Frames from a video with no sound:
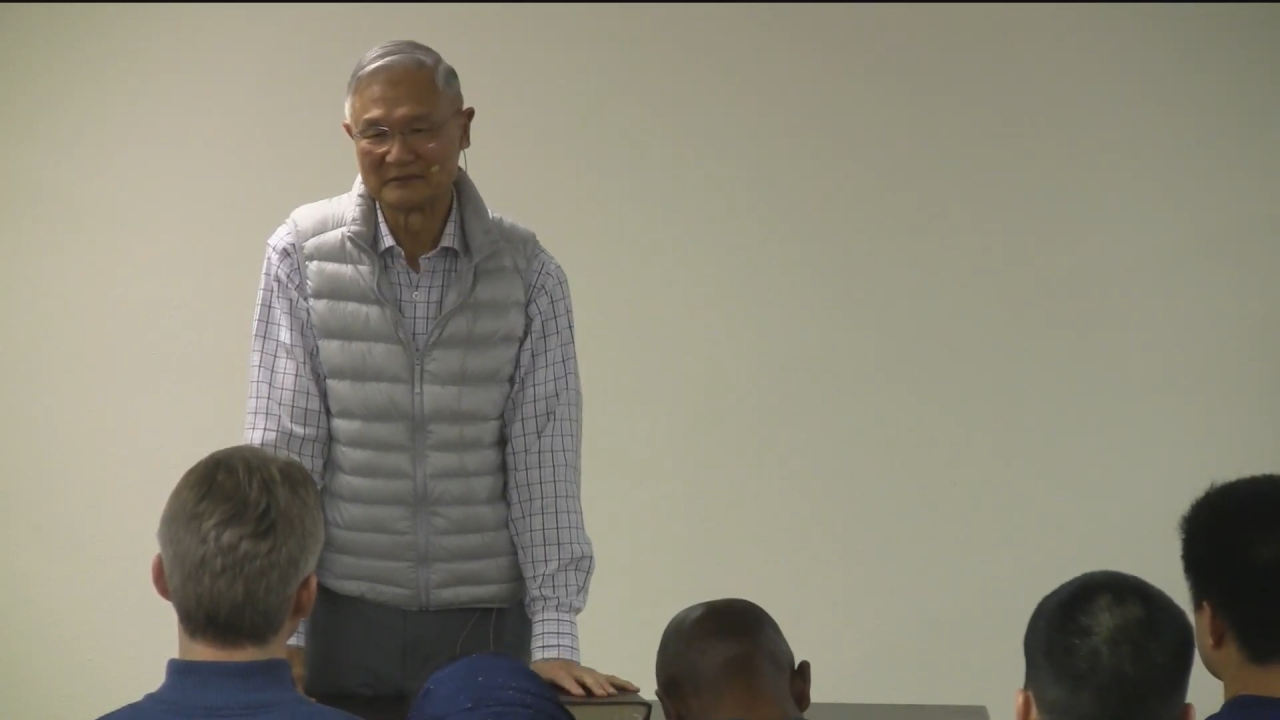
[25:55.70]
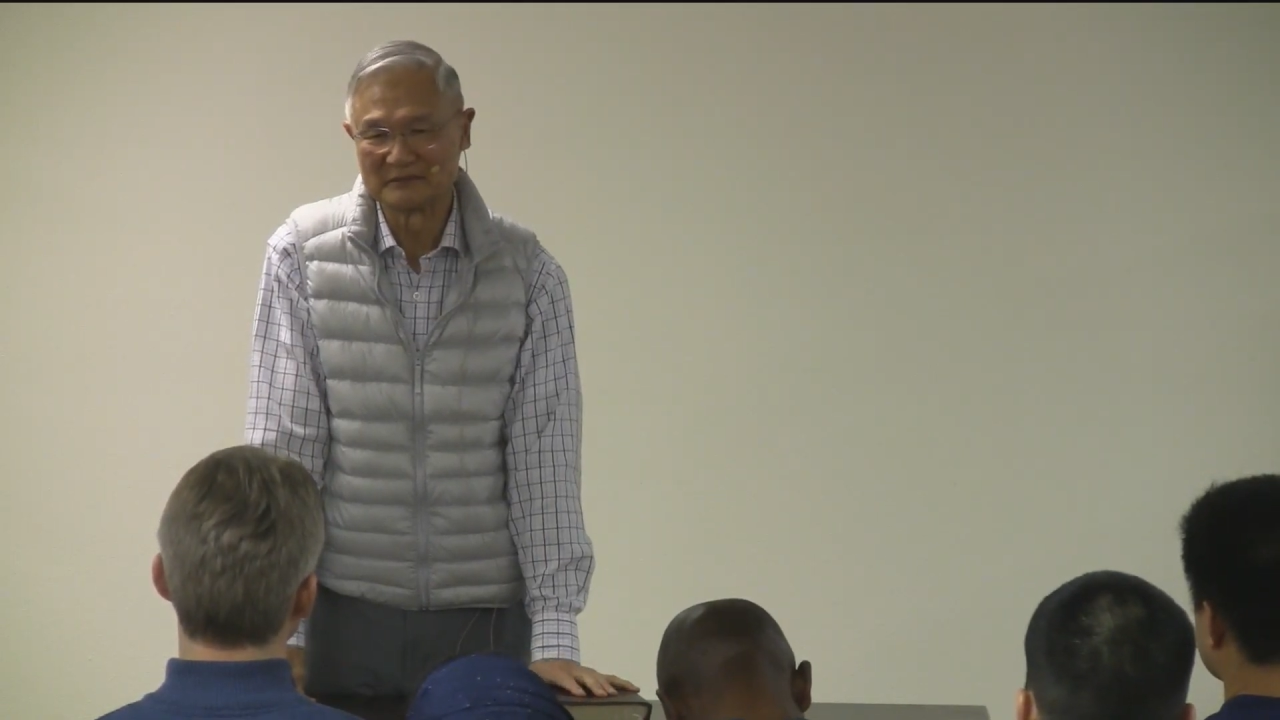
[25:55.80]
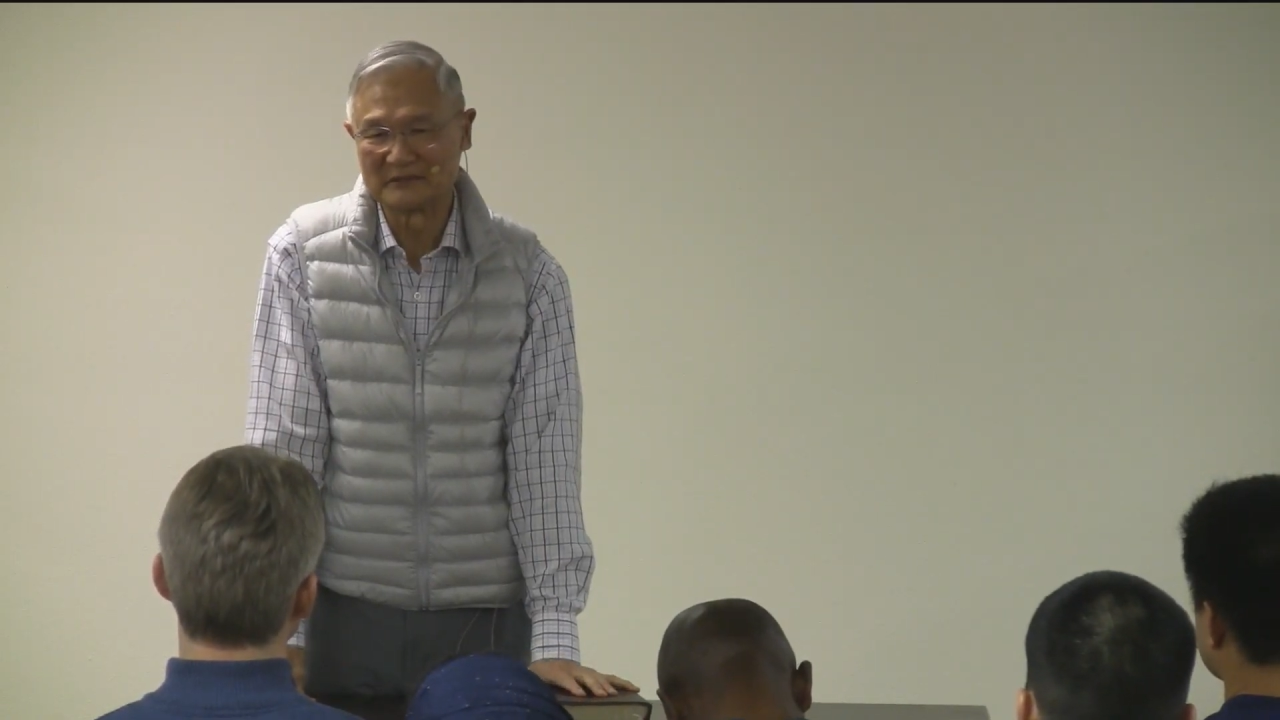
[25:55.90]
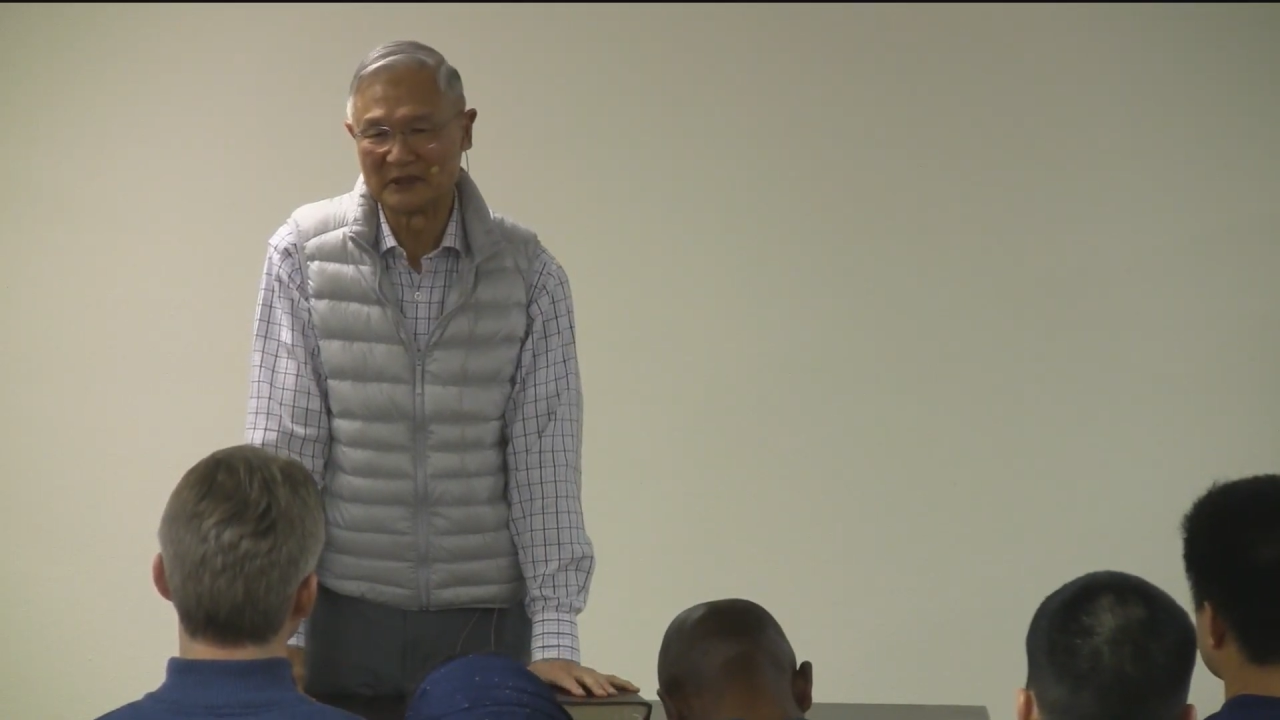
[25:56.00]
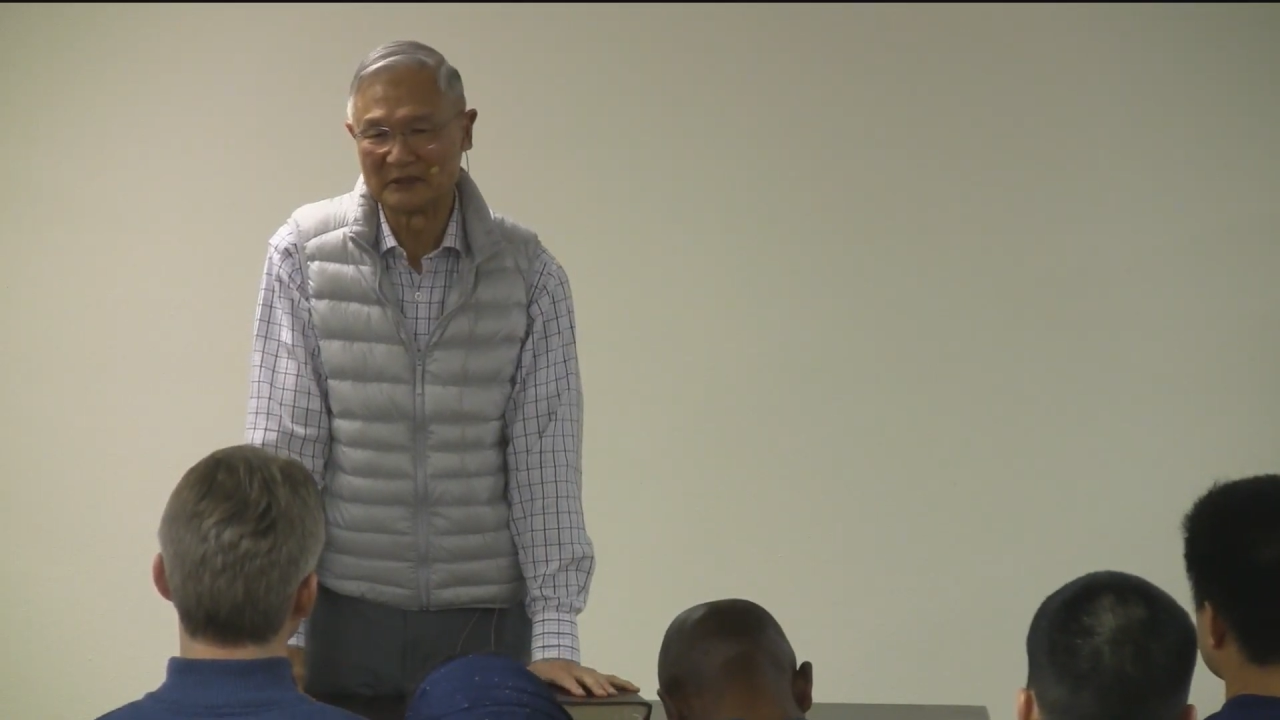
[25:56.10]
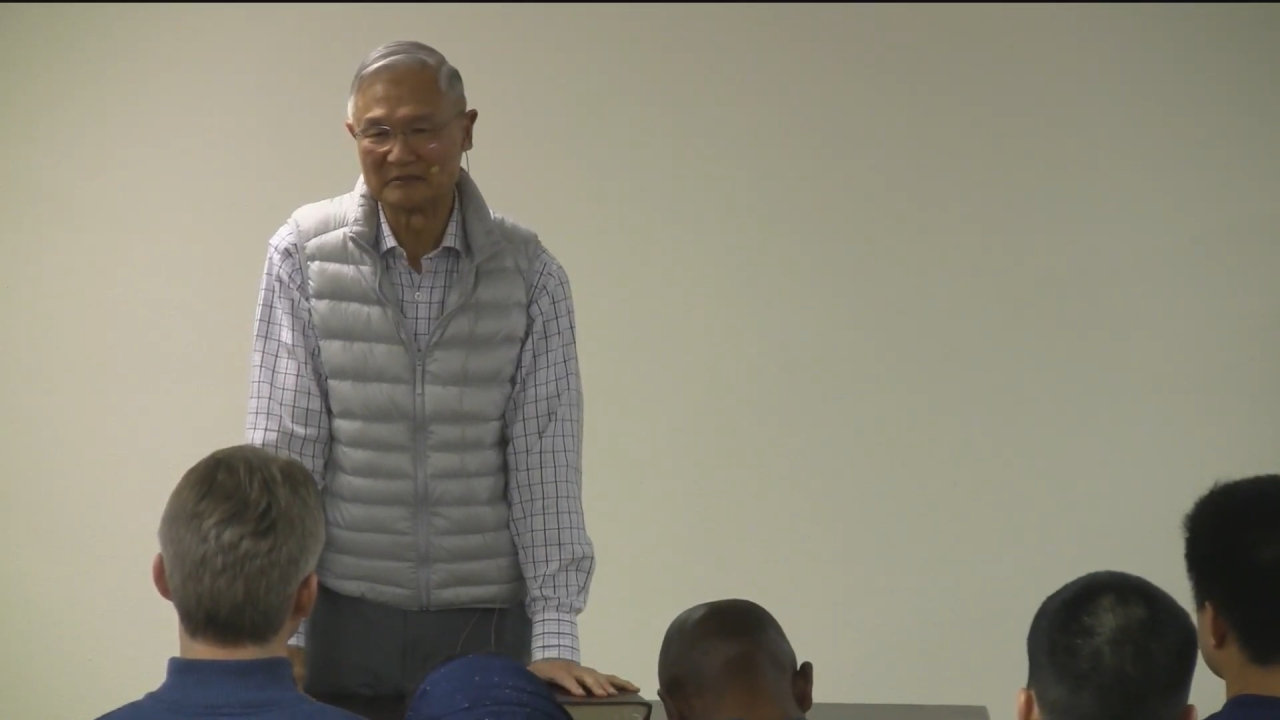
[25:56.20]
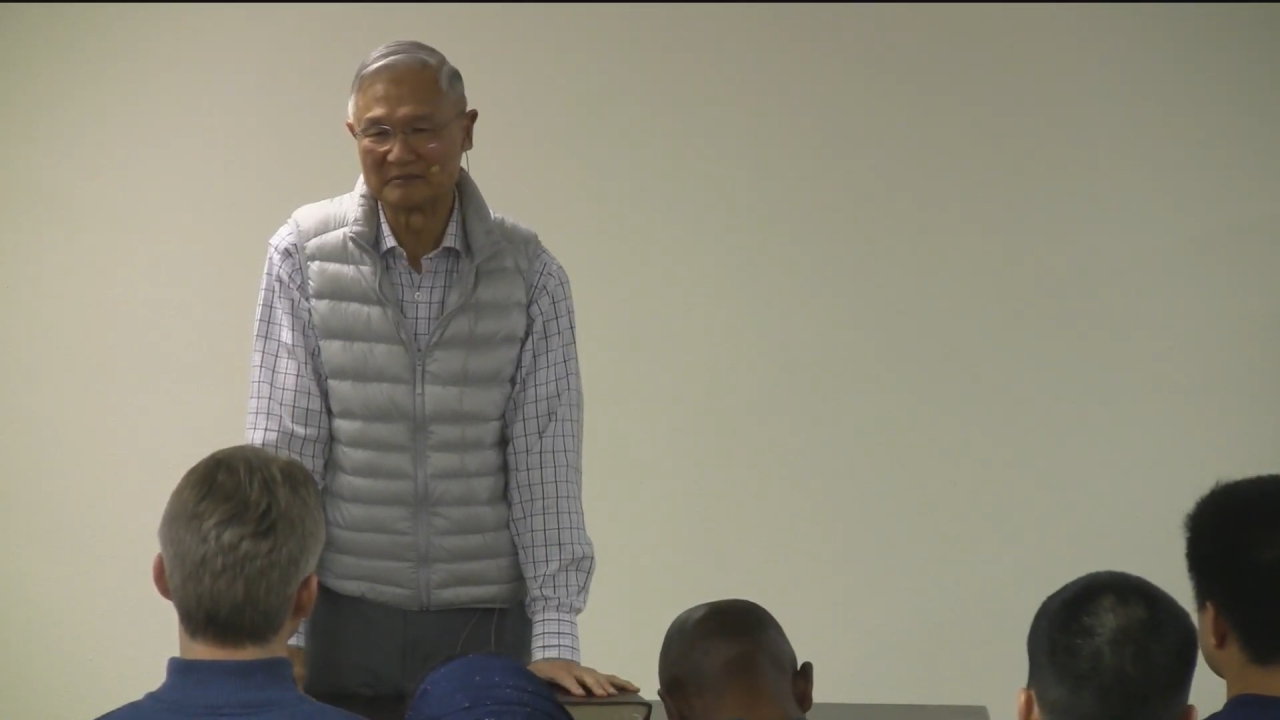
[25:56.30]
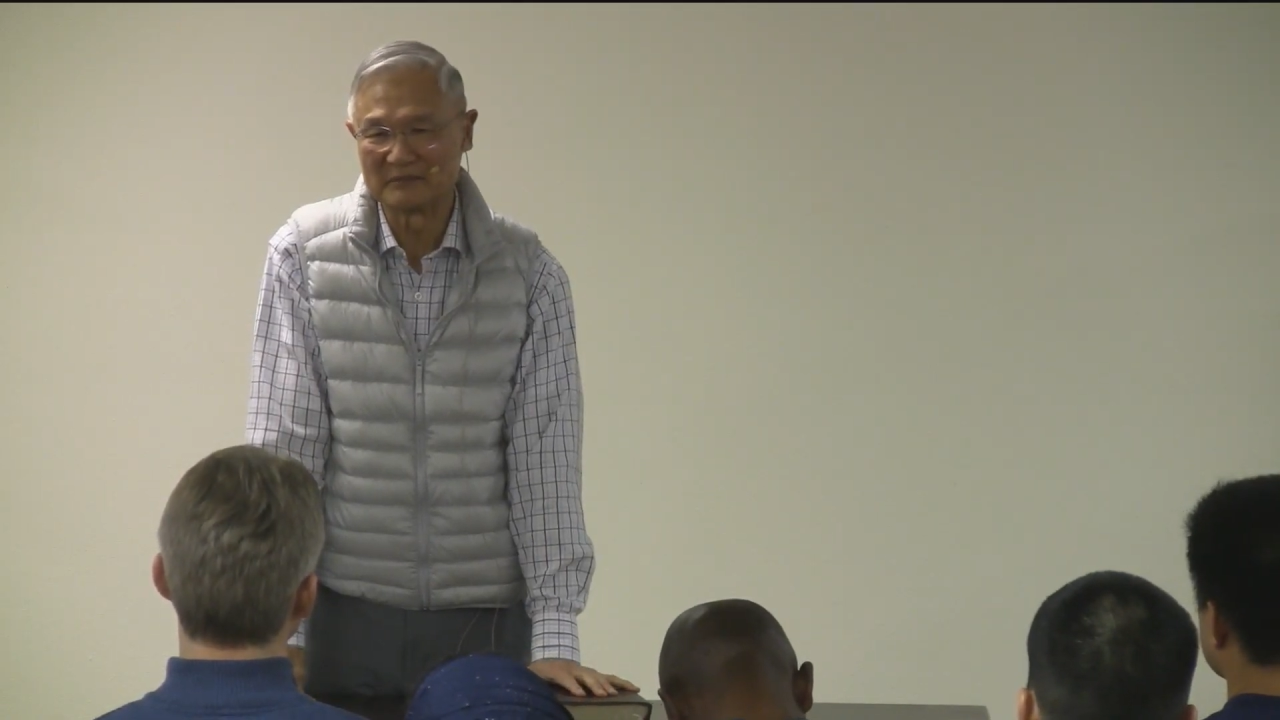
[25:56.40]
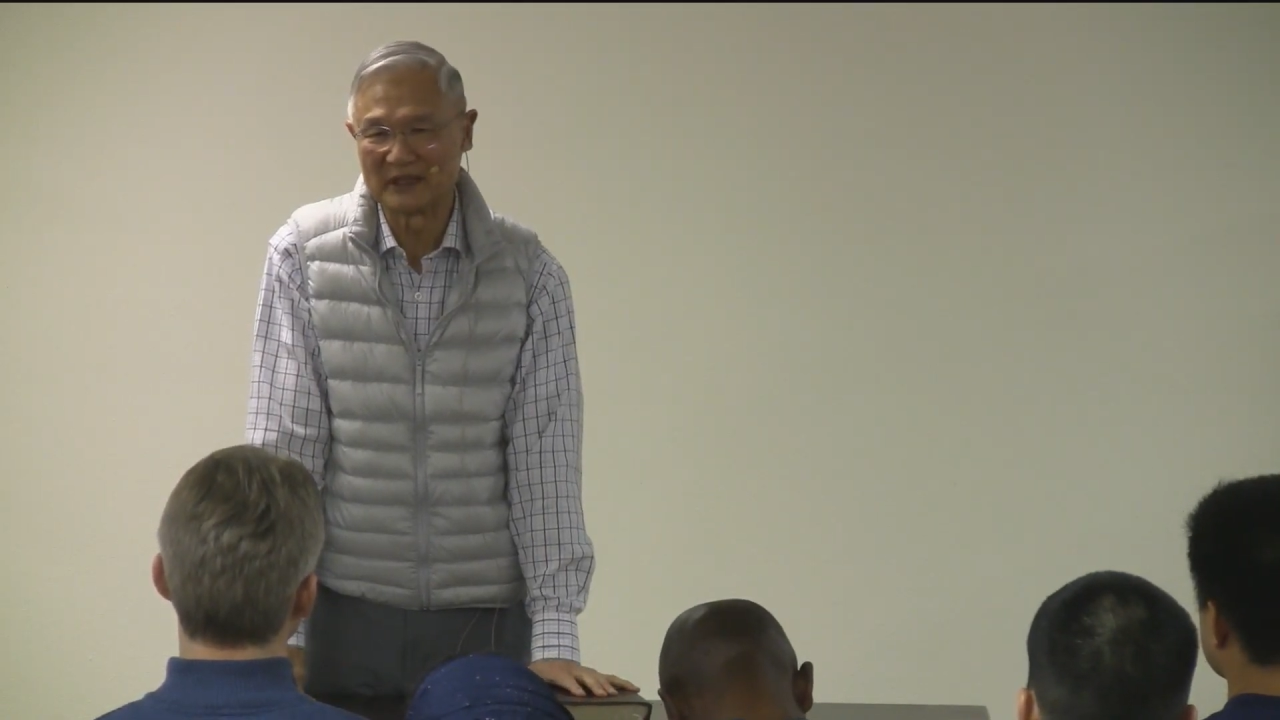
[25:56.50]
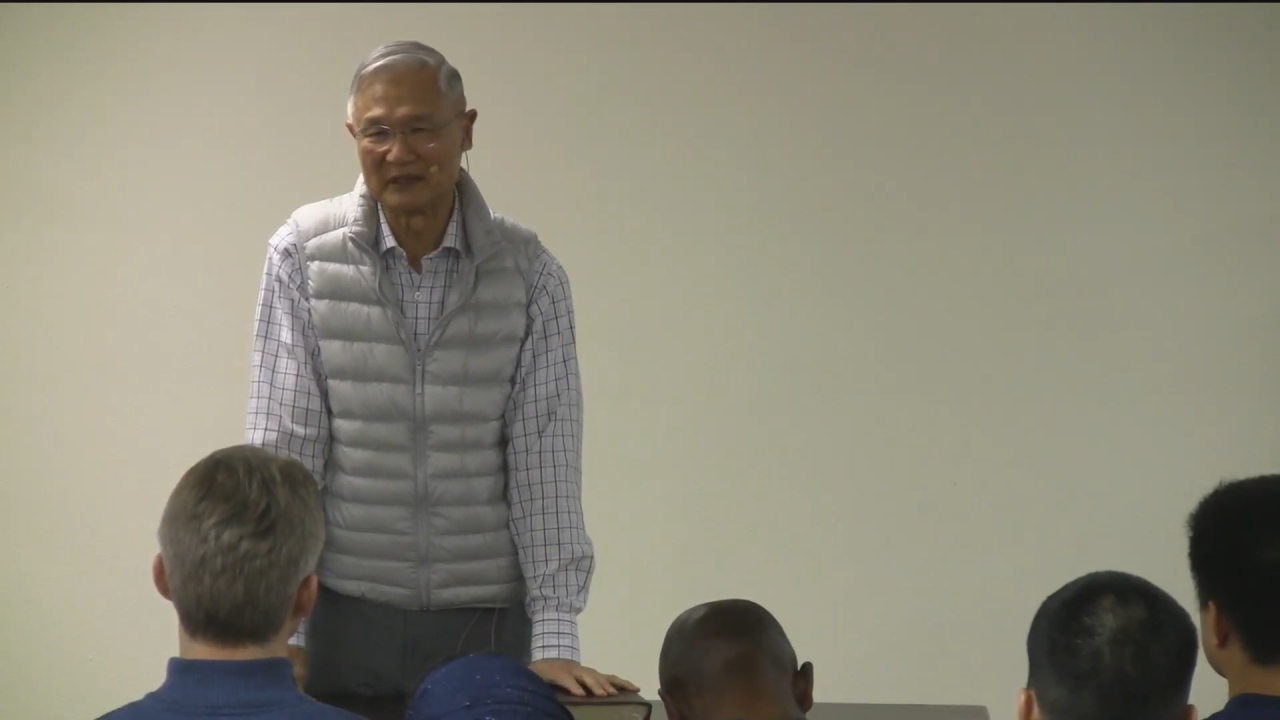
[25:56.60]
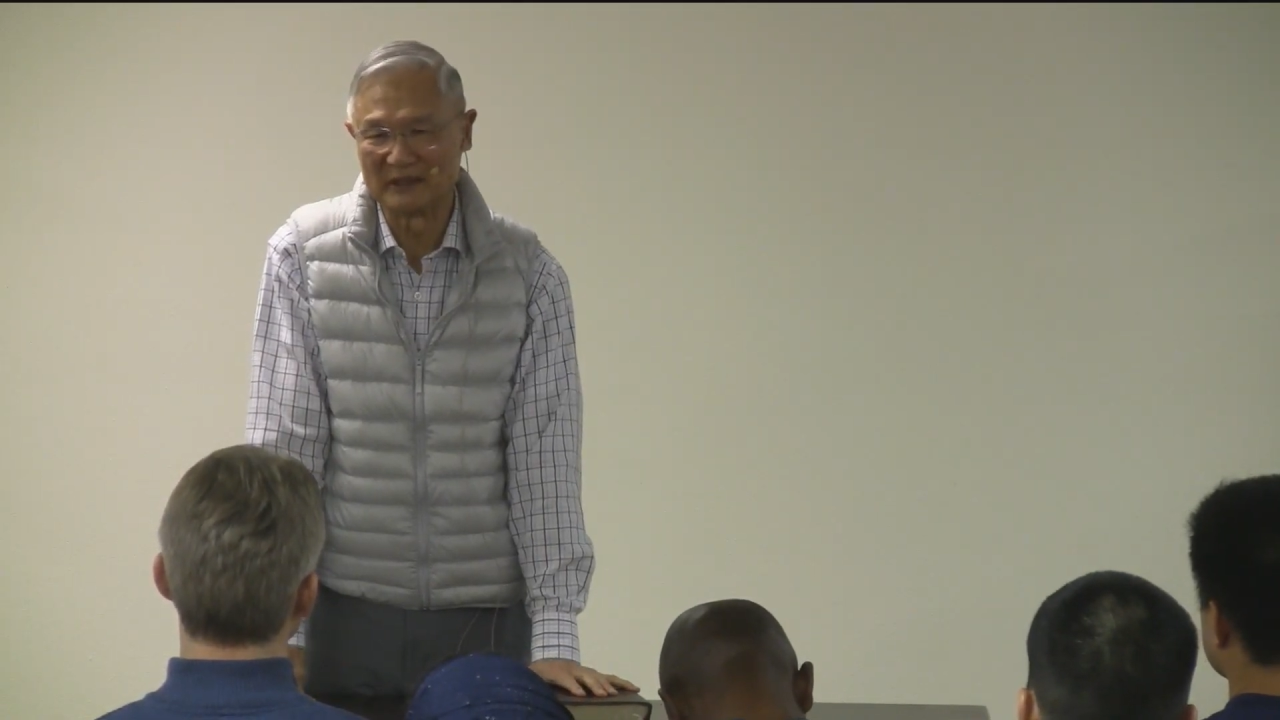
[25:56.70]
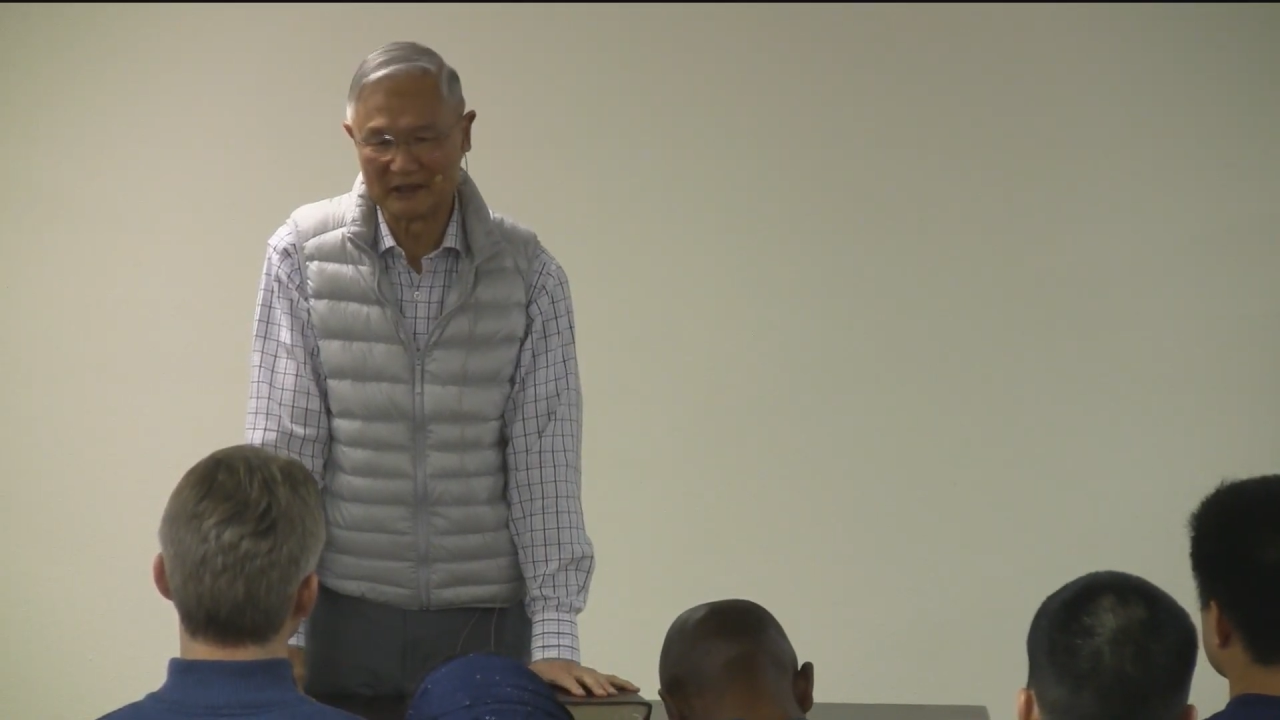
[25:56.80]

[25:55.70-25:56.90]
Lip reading: Yeah. And